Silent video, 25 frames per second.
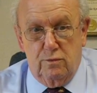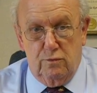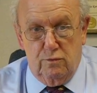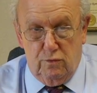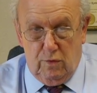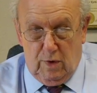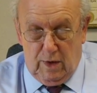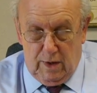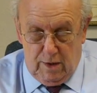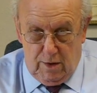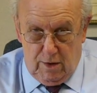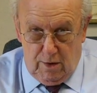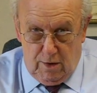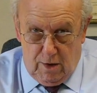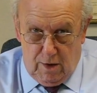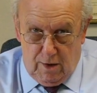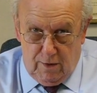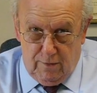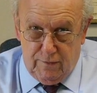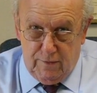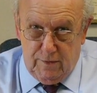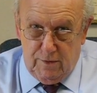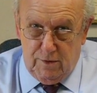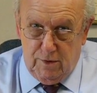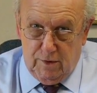write it
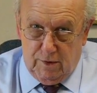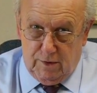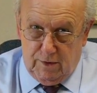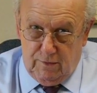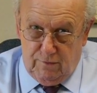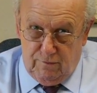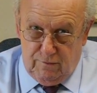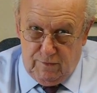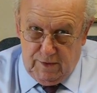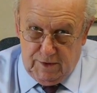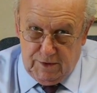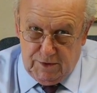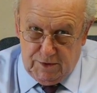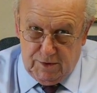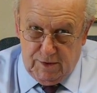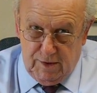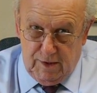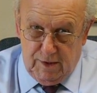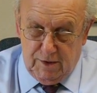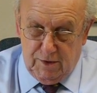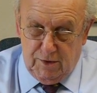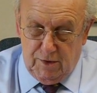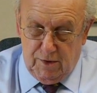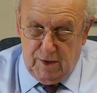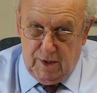off and you're convinced
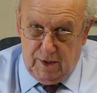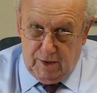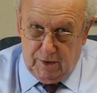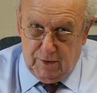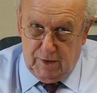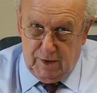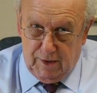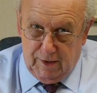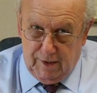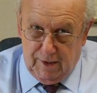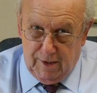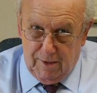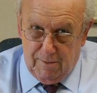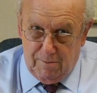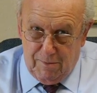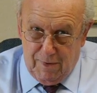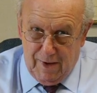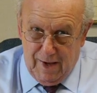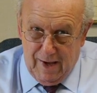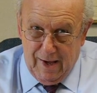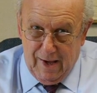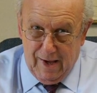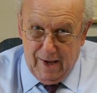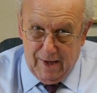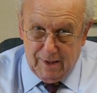that you're not going to get it
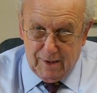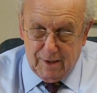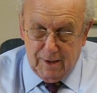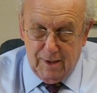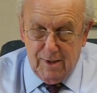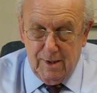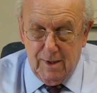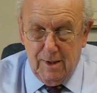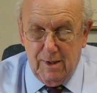back,